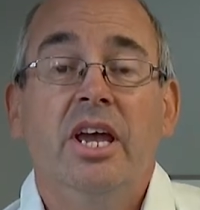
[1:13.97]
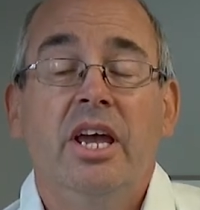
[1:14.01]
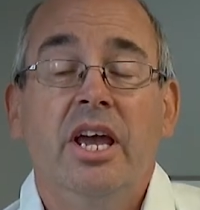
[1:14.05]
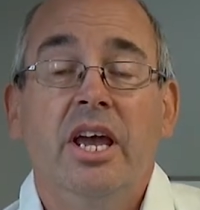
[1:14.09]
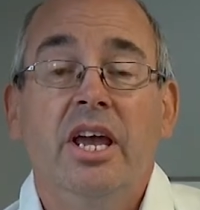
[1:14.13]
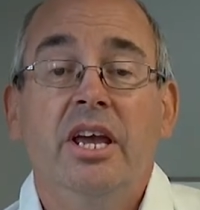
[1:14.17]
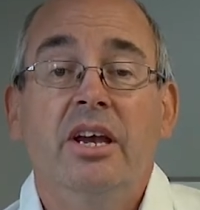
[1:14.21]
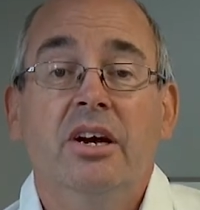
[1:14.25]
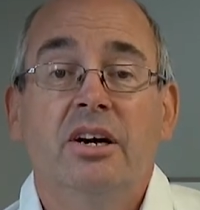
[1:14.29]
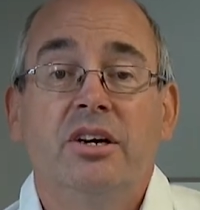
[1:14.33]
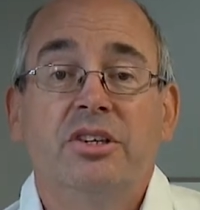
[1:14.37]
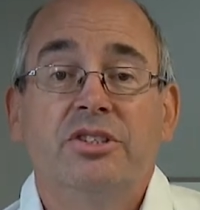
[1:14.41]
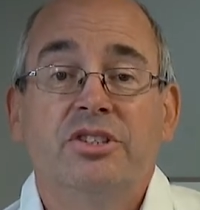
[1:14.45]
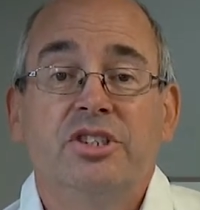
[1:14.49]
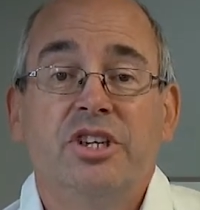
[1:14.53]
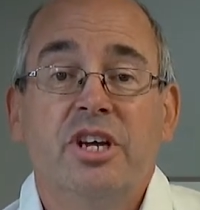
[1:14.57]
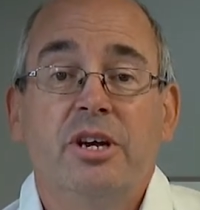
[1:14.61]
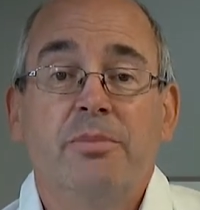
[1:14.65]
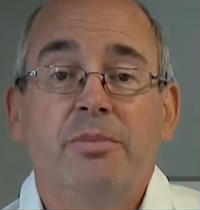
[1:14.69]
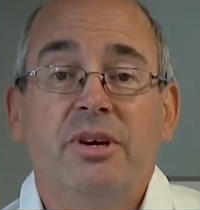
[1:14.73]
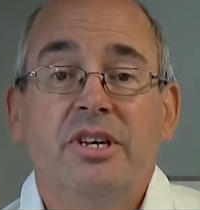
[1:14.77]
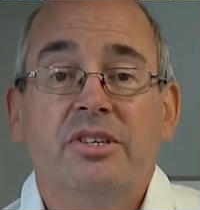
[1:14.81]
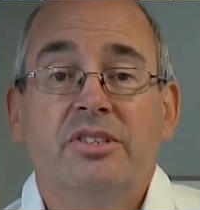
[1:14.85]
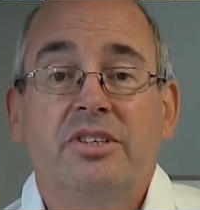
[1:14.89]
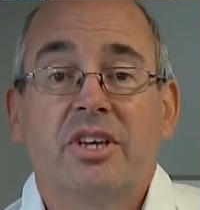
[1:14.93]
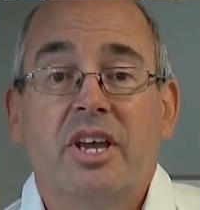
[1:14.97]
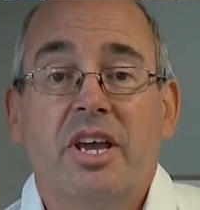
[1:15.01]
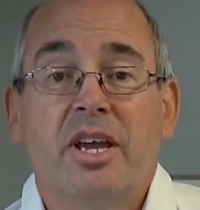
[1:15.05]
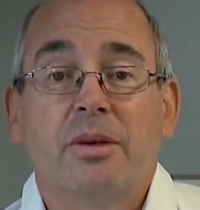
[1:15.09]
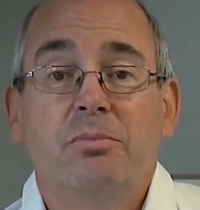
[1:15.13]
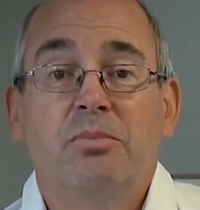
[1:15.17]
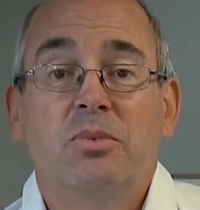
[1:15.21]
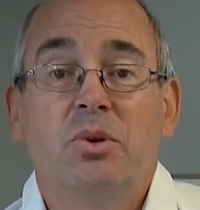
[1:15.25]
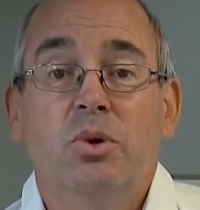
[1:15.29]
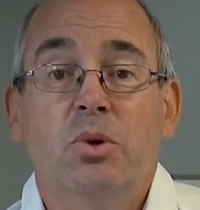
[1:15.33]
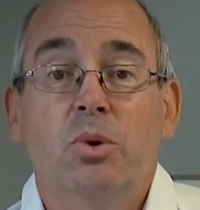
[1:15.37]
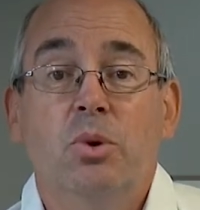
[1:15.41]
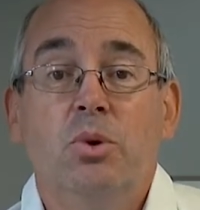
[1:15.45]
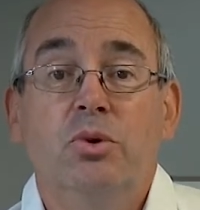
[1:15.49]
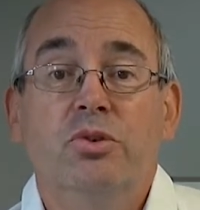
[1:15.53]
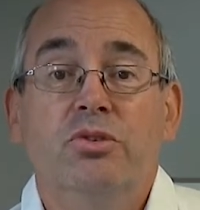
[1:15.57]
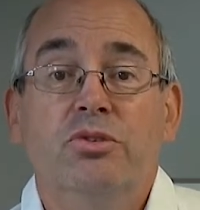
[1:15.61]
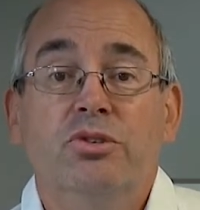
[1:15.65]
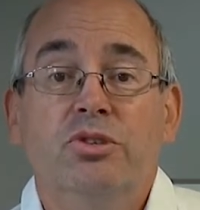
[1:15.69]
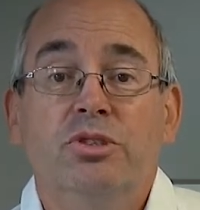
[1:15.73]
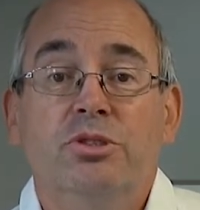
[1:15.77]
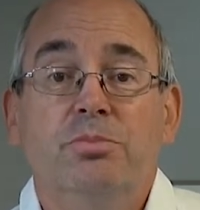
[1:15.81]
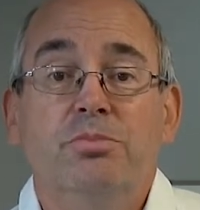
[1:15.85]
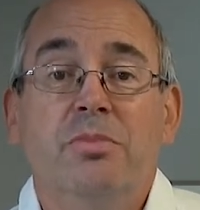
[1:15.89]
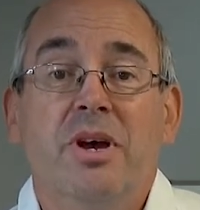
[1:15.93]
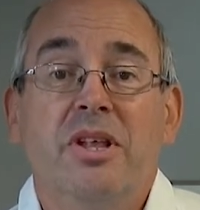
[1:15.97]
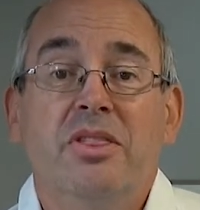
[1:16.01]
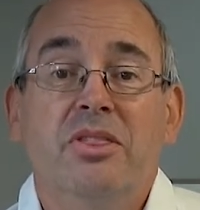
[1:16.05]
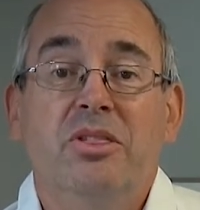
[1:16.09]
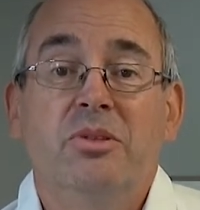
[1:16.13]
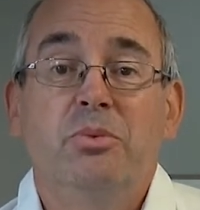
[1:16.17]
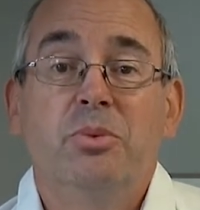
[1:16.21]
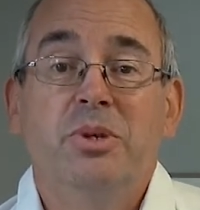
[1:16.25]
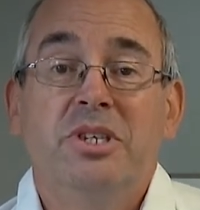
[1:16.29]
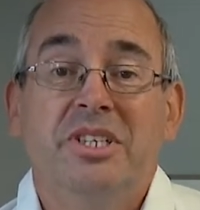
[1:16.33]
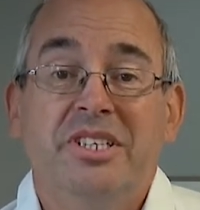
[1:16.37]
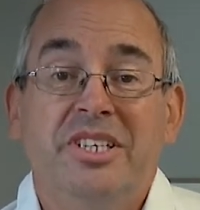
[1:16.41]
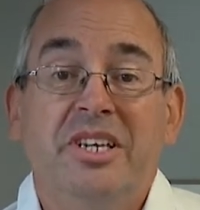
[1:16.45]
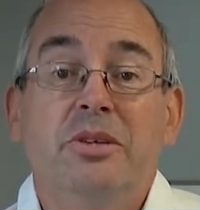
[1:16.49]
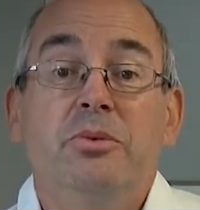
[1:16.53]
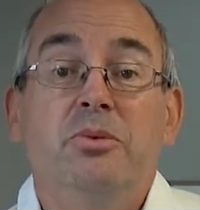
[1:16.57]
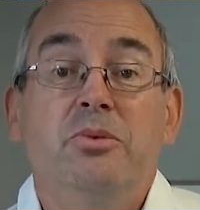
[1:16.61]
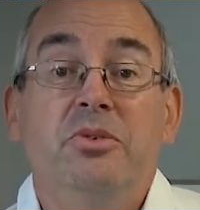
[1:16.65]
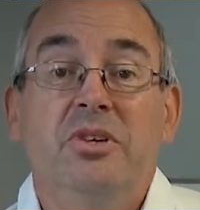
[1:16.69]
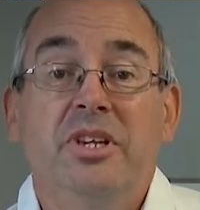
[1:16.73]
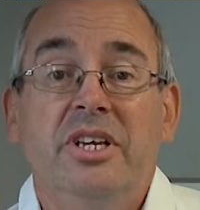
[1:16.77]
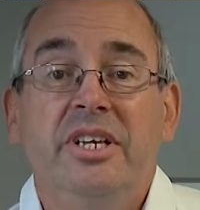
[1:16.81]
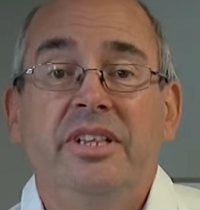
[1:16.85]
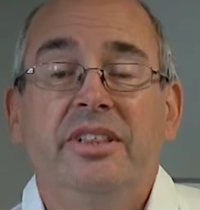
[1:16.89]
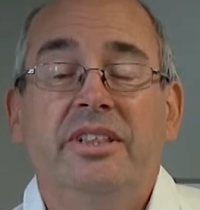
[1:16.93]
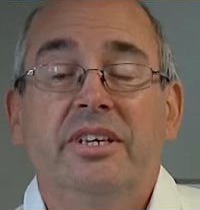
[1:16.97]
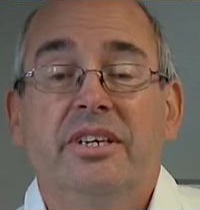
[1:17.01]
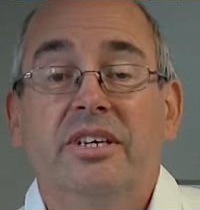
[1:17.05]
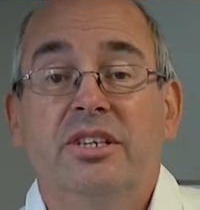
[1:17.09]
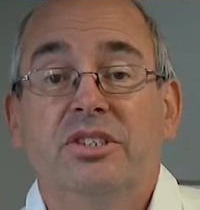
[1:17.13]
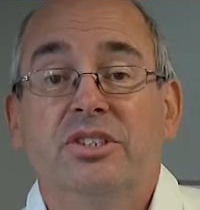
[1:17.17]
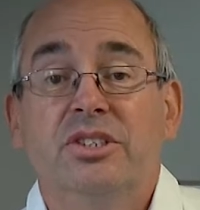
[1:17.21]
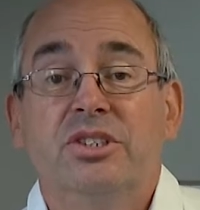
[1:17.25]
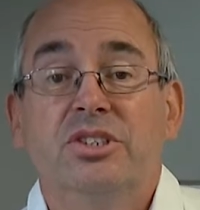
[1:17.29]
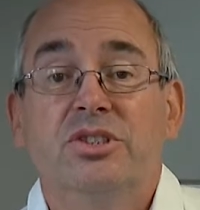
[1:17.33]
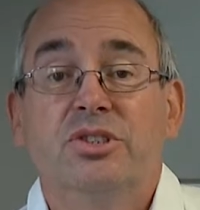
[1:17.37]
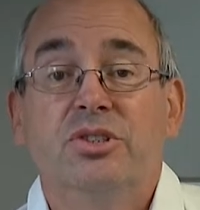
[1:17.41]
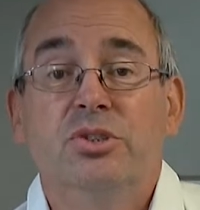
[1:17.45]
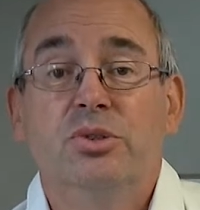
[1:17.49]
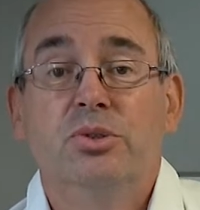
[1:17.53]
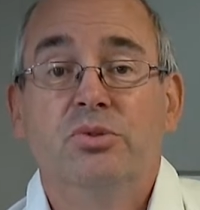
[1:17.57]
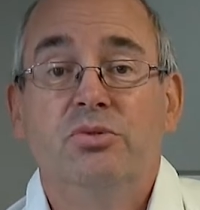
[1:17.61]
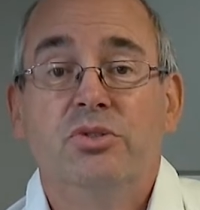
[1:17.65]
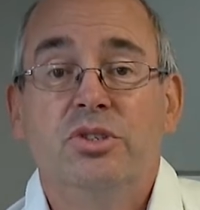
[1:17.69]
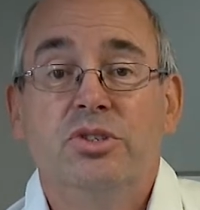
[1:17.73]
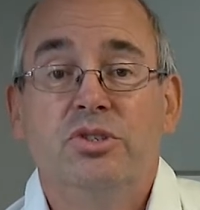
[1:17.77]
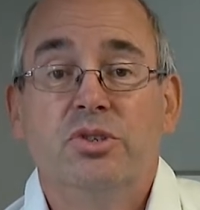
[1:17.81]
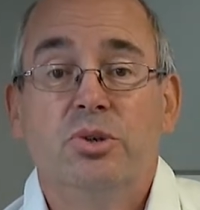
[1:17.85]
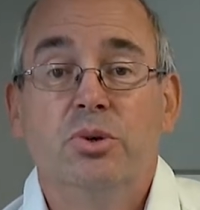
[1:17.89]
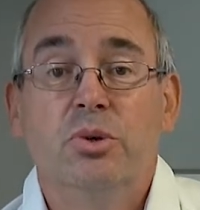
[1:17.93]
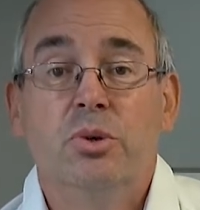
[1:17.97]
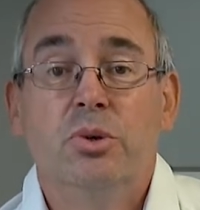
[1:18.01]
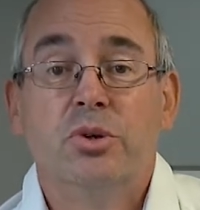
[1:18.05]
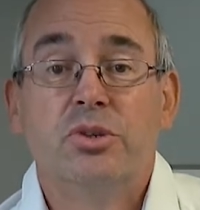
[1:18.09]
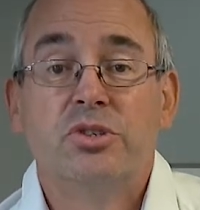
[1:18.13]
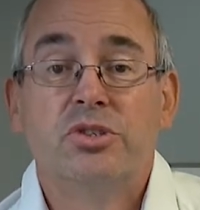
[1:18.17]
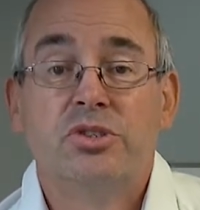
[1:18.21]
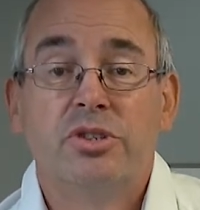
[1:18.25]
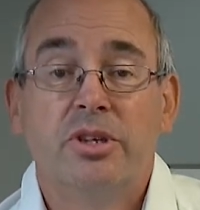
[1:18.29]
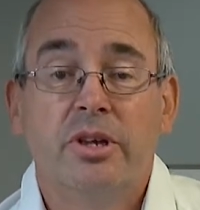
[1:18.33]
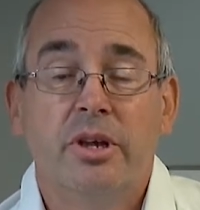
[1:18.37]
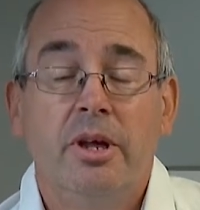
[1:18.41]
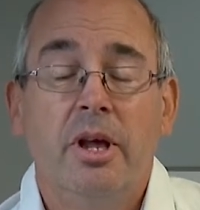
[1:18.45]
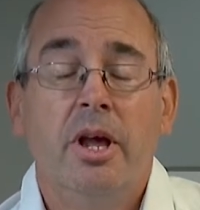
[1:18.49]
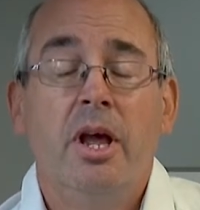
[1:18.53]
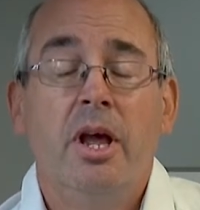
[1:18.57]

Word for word: the ERTMS camcorder has meant that we don't need that additional resource.